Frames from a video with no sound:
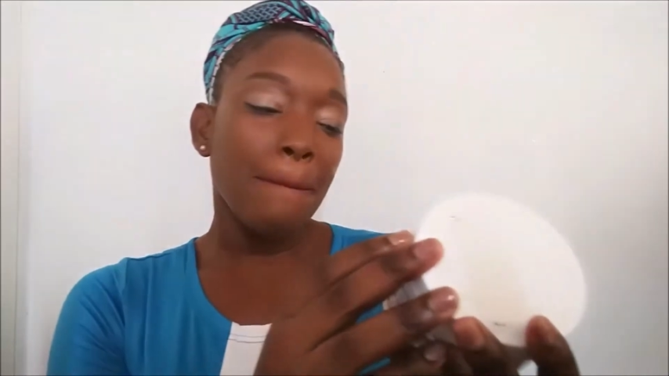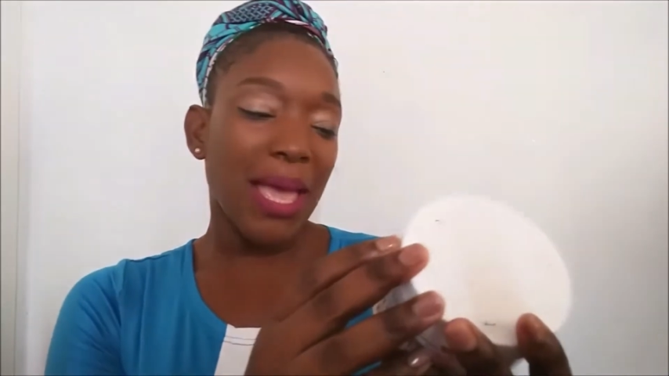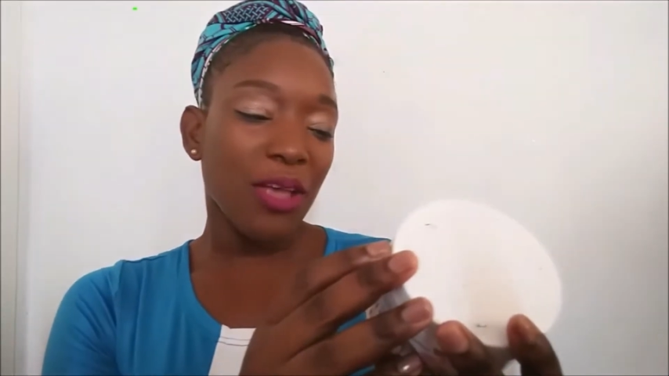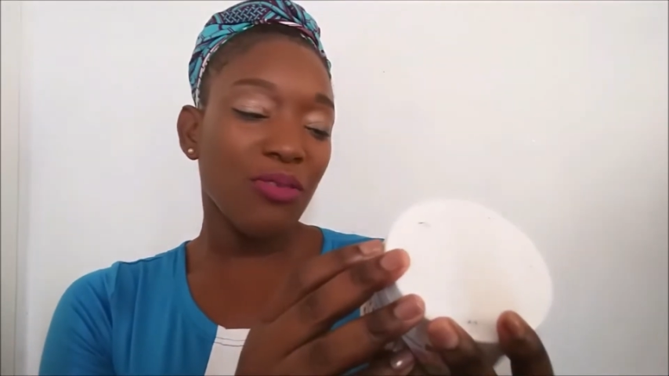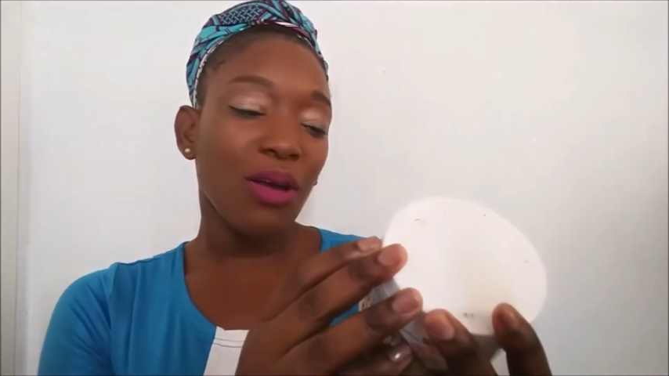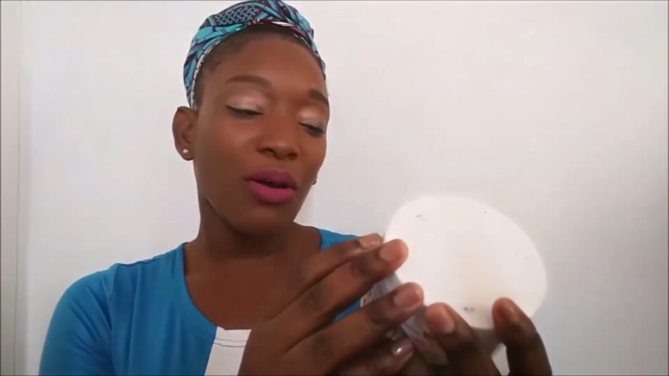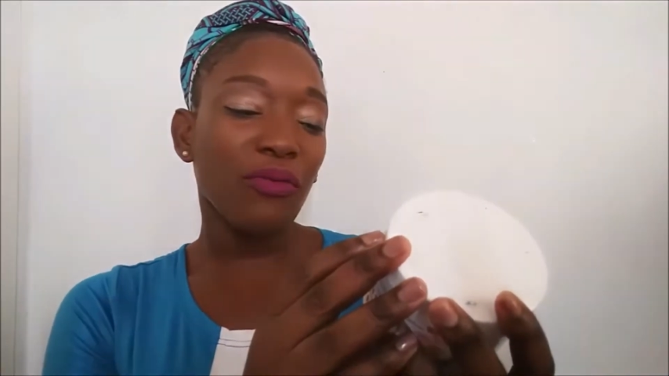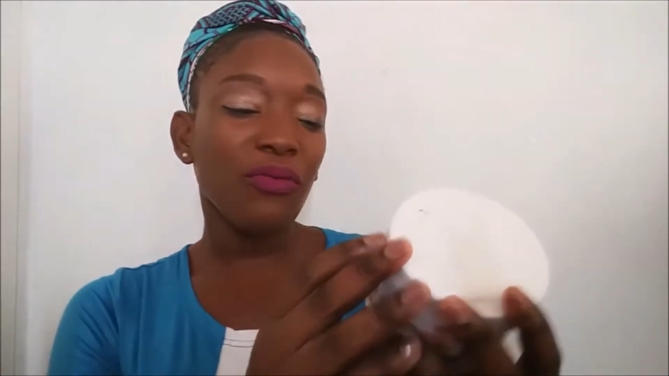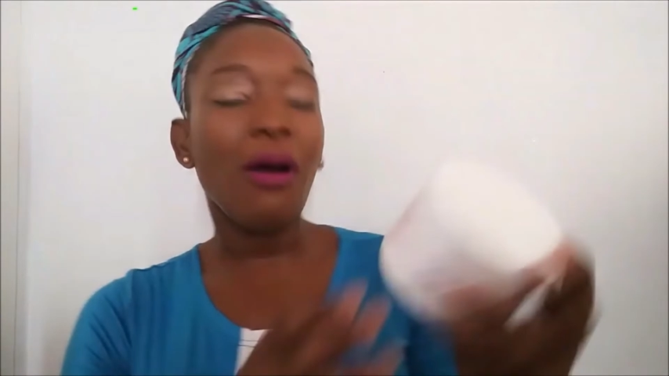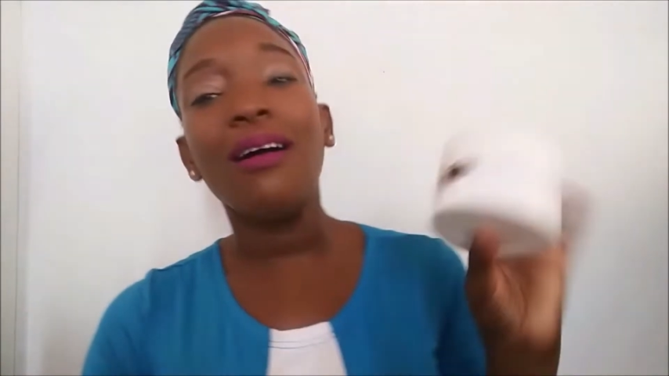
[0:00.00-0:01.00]
my crown
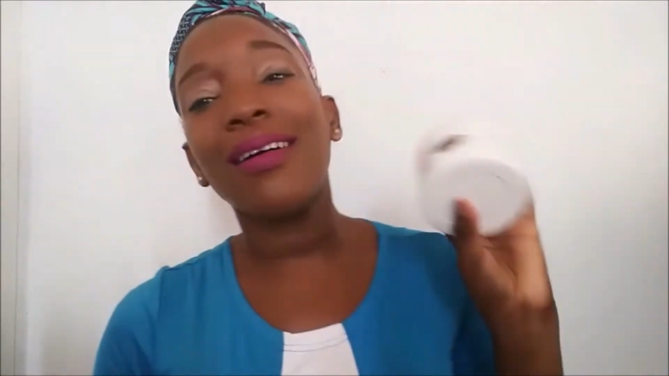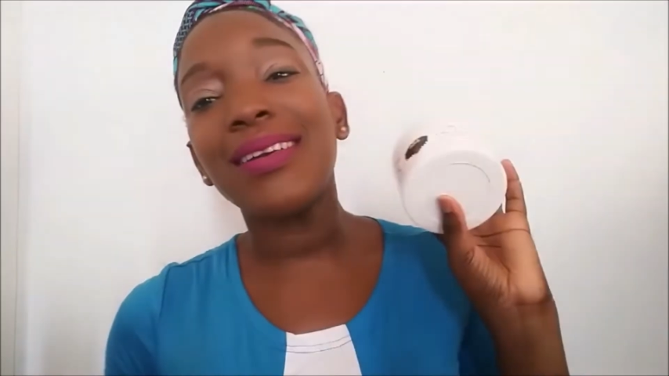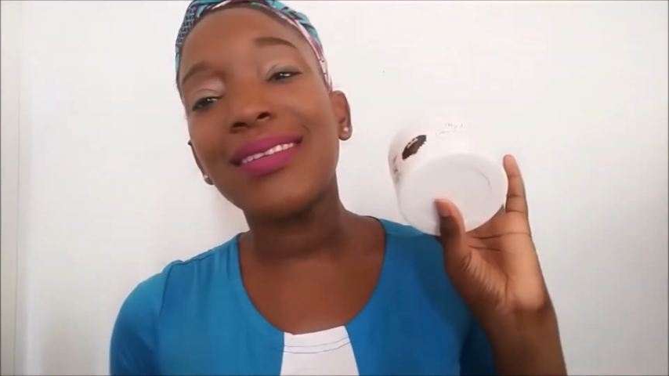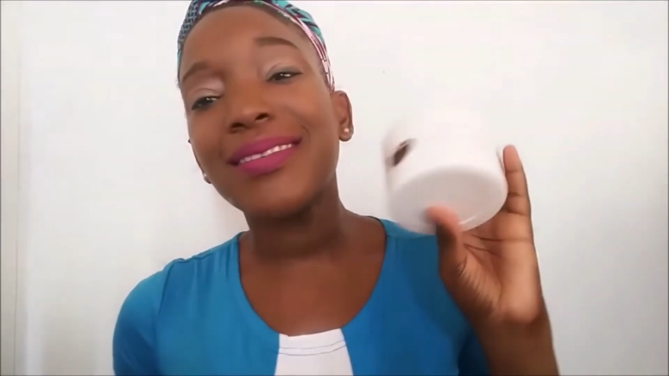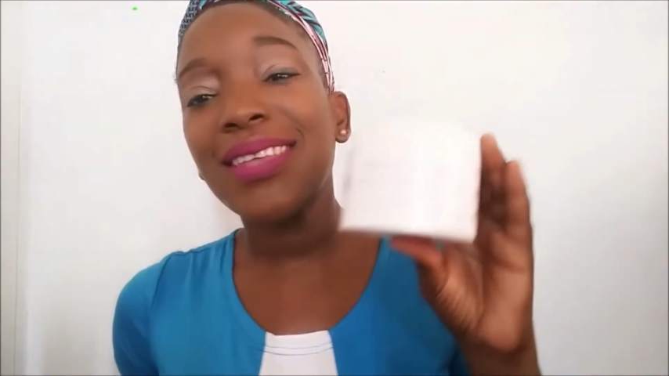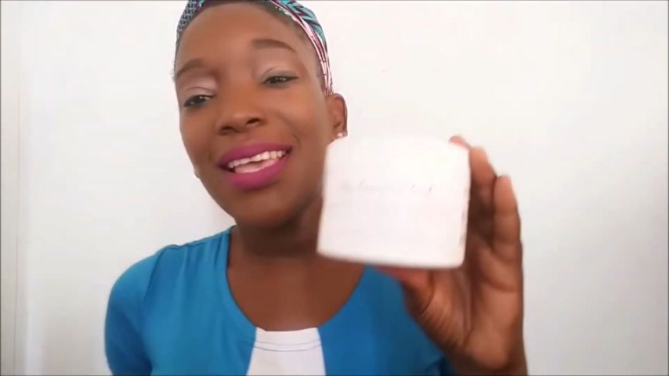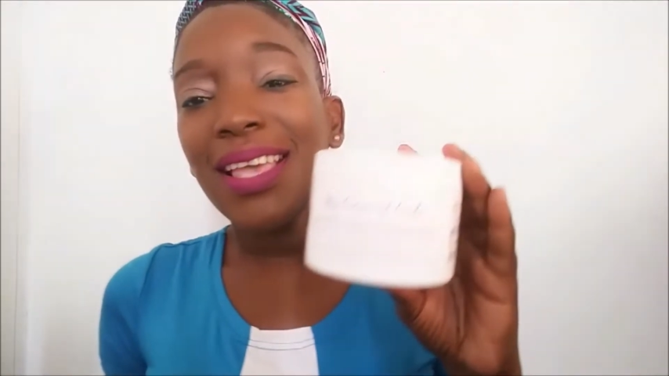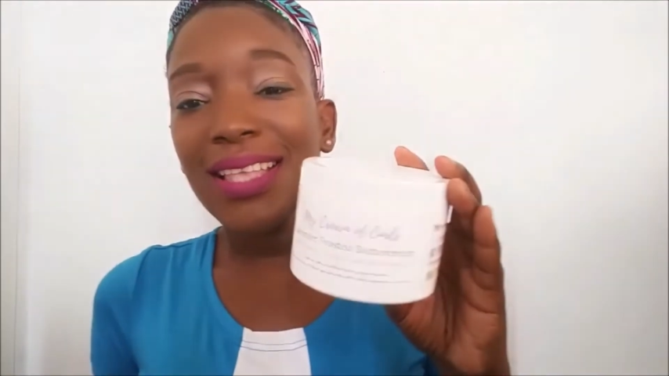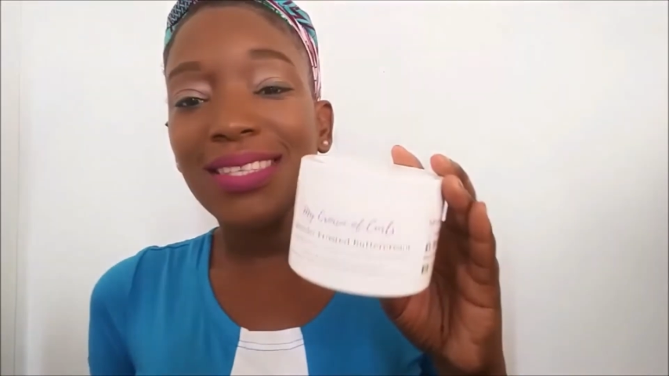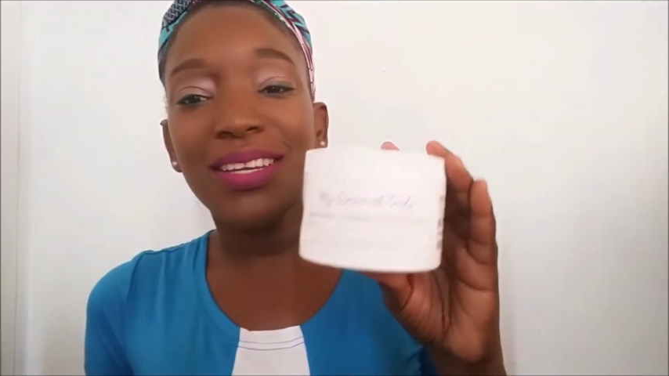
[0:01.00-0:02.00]
of curls,
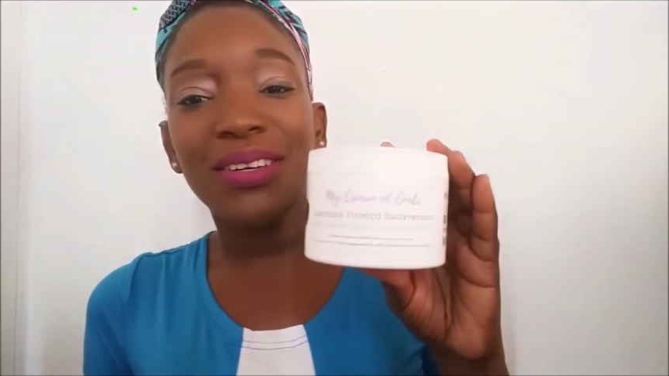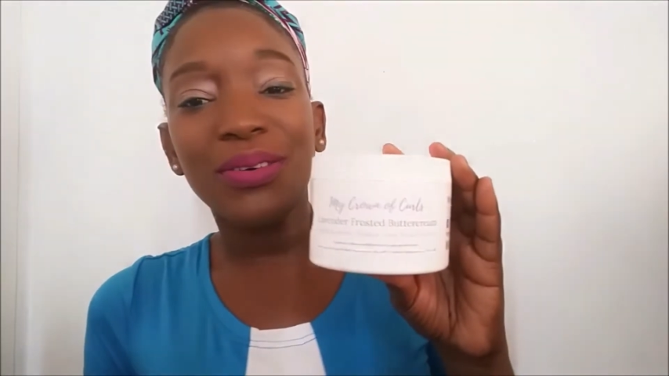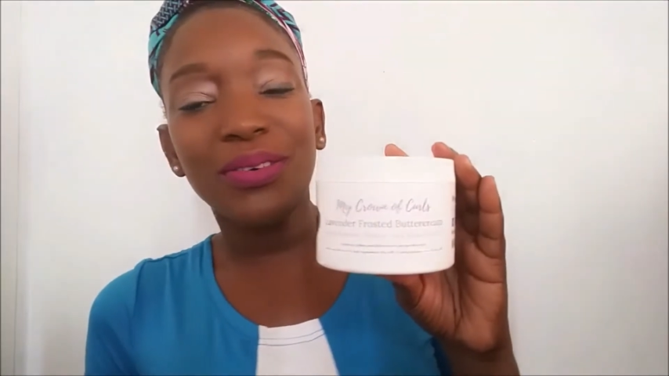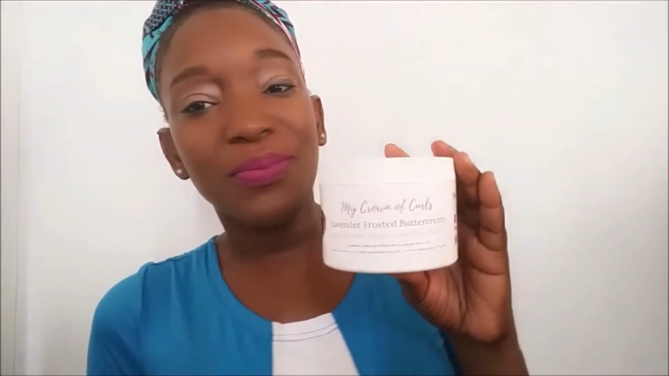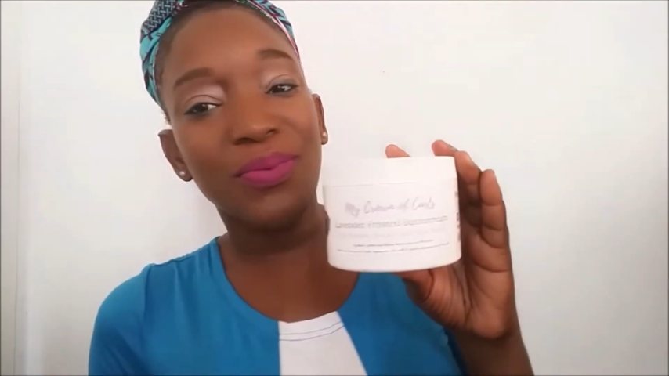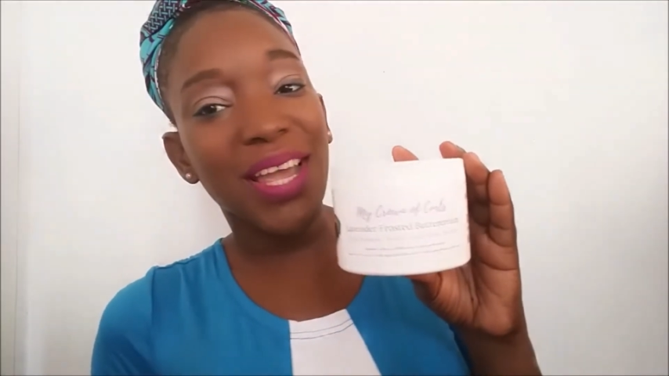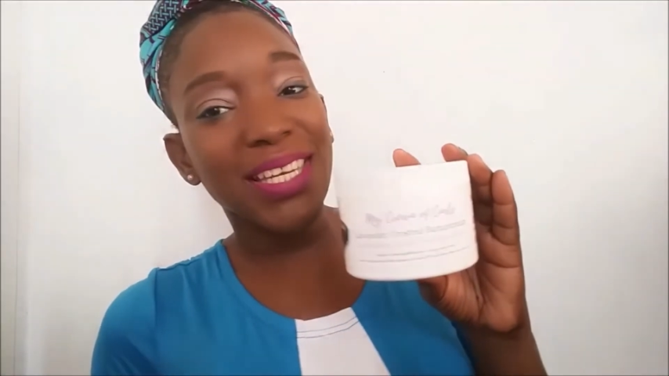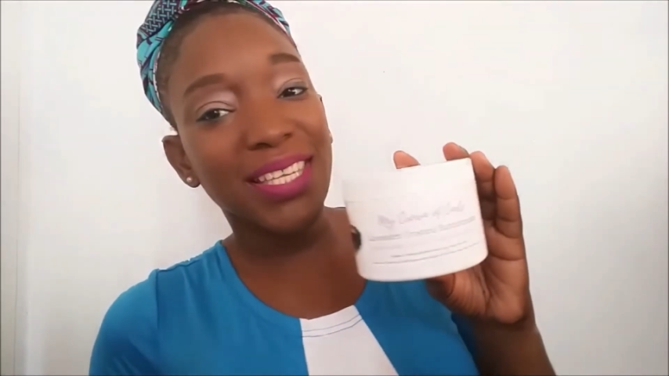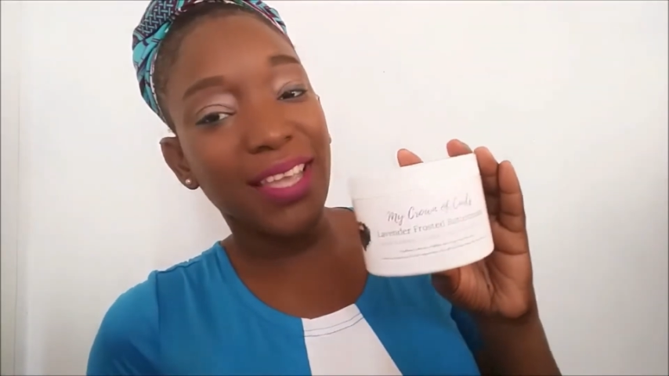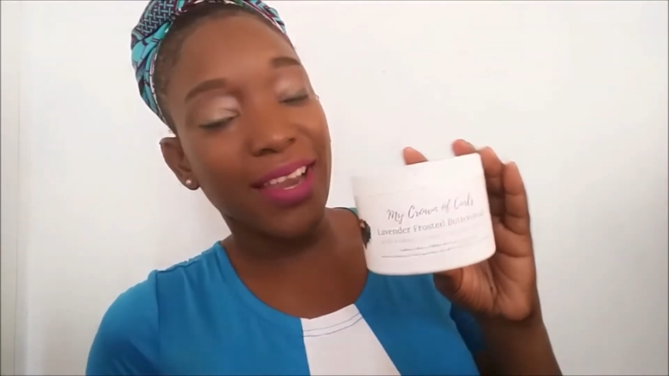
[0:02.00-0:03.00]
it's a local
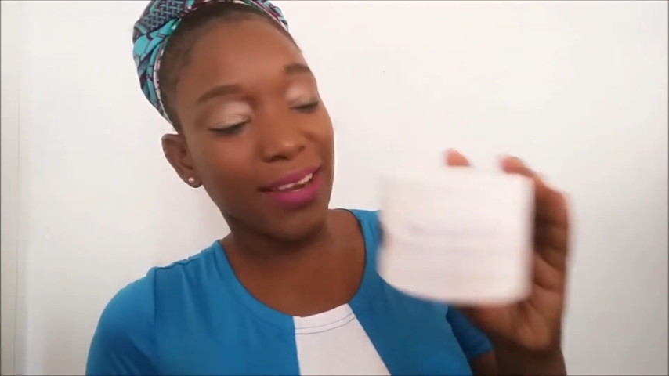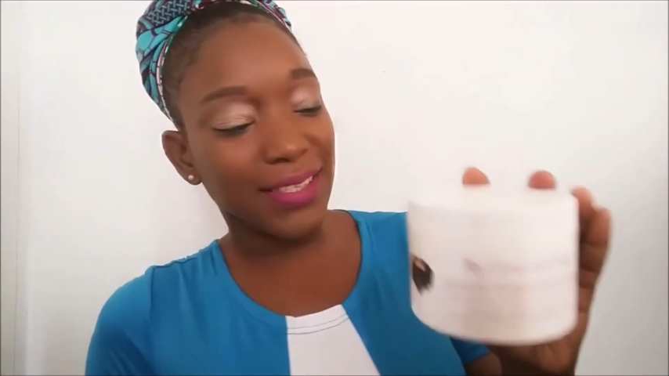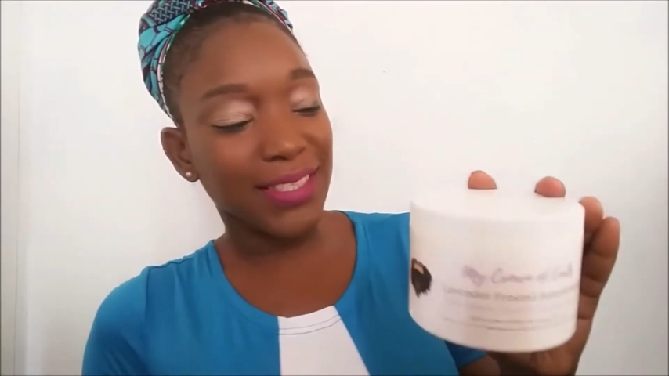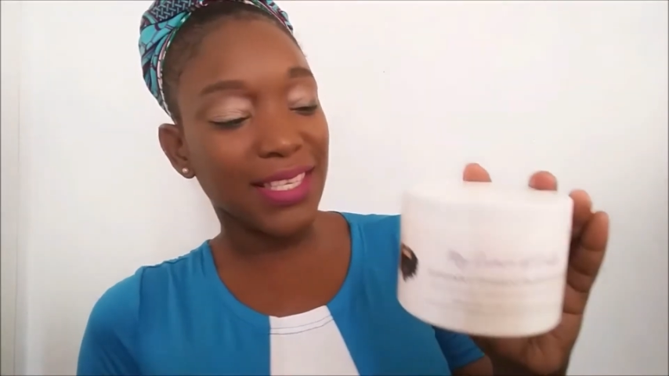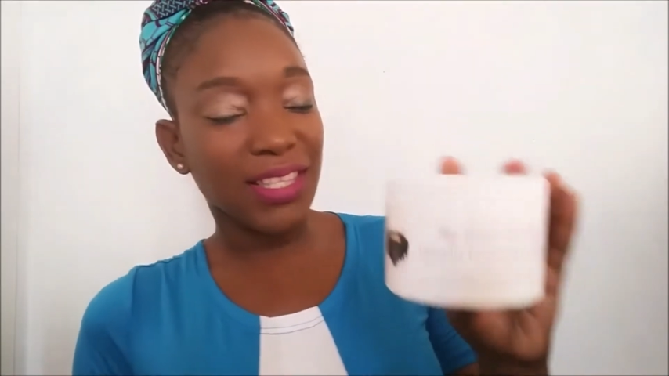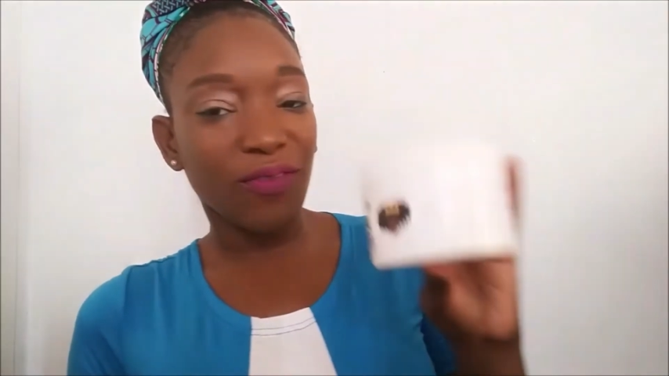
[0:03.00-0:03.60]
brand here in St.